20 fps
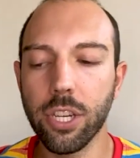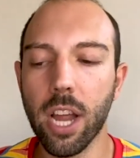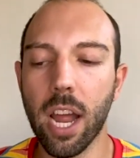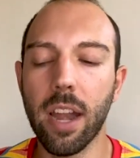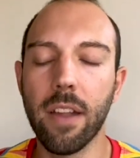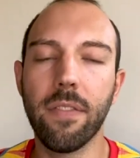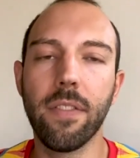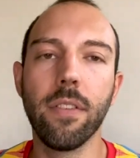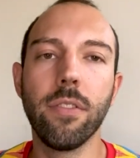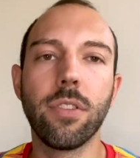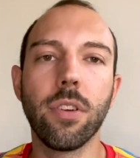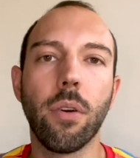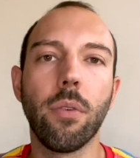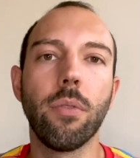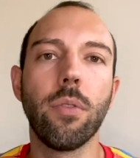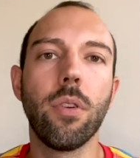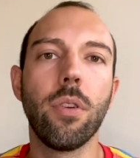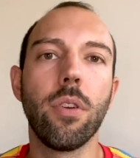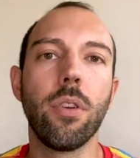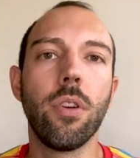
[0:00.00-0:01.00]
And if you
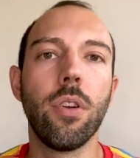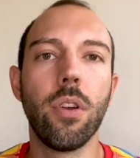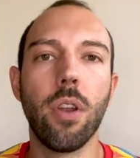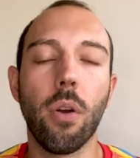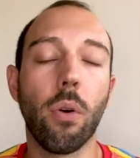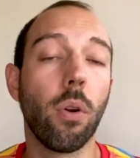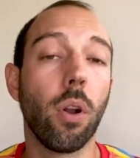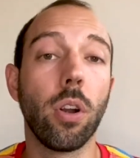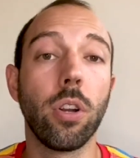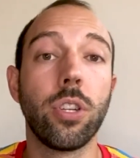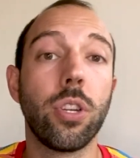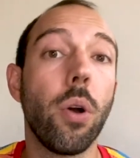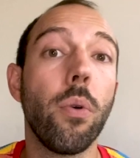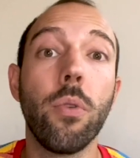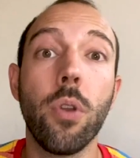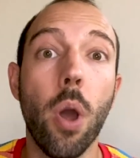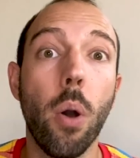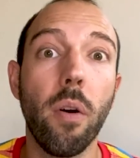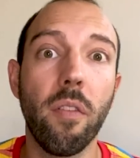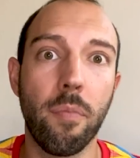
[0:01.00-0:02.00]
don't or
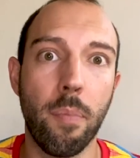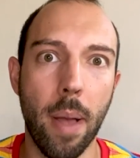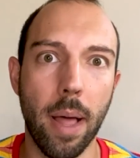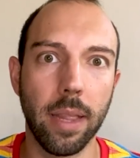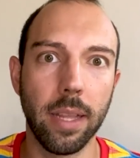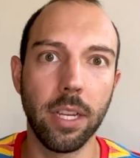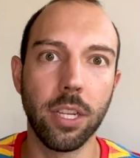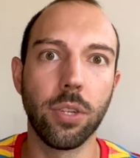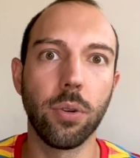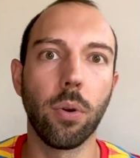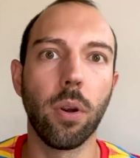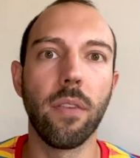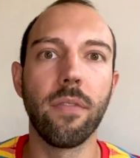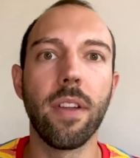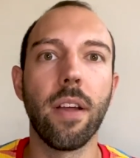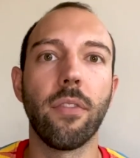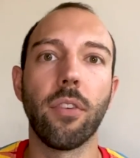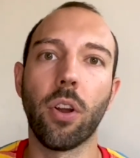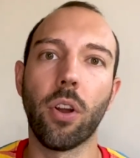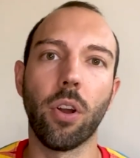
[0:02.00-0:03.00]
don't know of Bellish or have
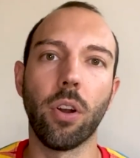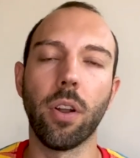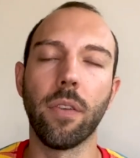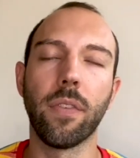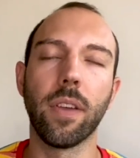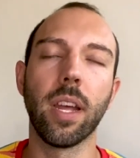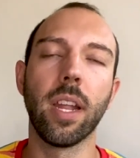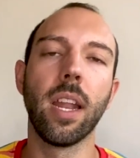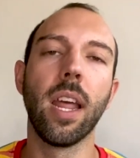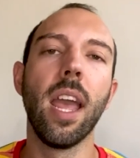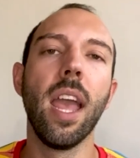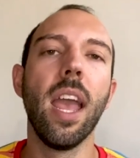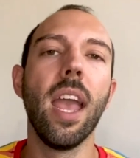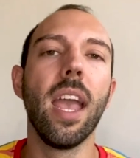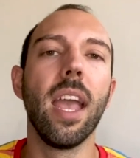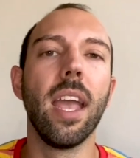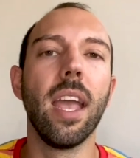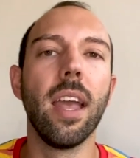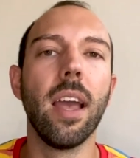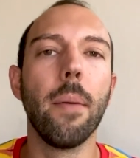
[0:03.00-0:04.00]
never heard of it,
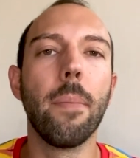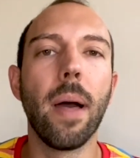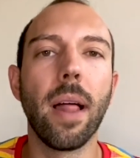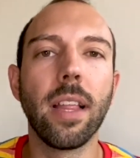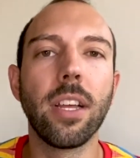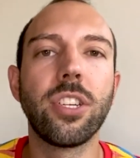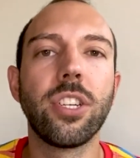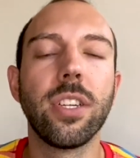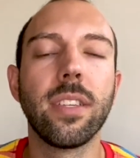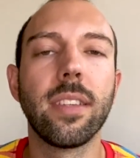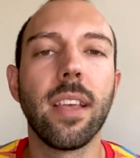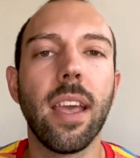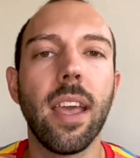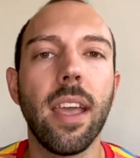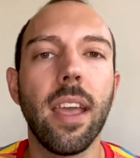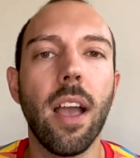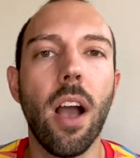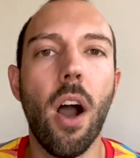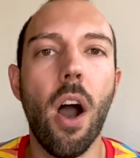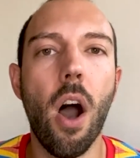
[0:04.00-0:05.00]
it Bellish is
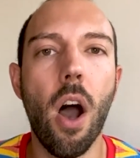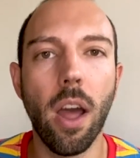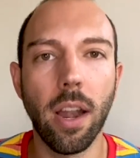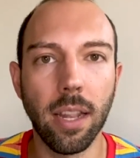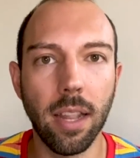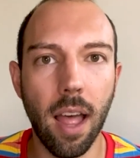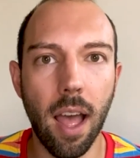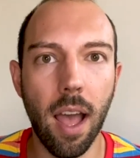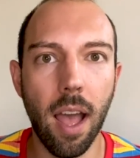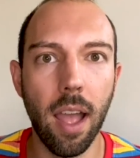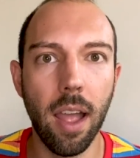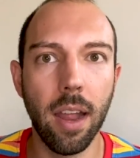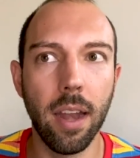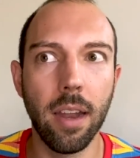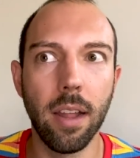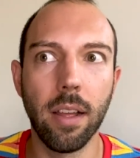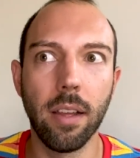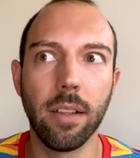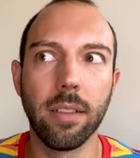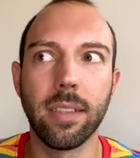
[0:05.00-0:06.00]
a
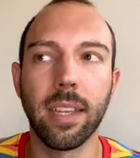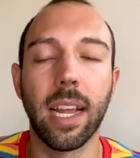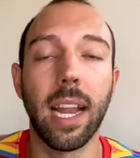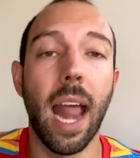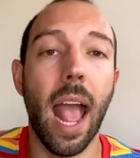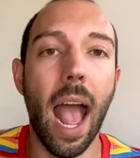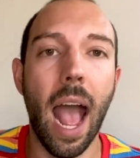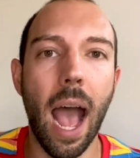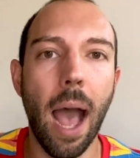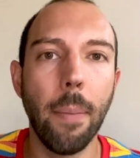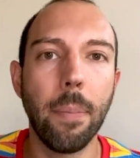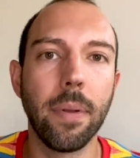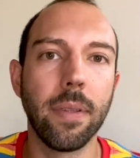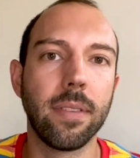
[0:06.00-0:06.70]
online, it's like an app.